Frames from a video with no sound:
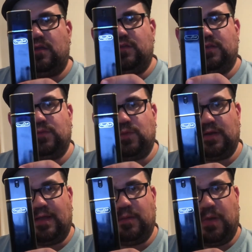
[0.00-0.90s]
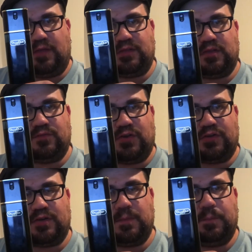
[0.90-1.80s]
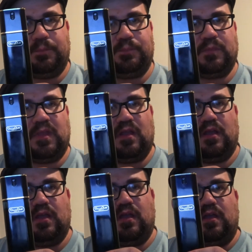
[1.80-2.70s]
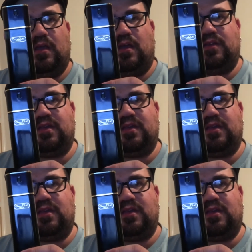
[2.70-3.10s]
This one I had bought the new version. I was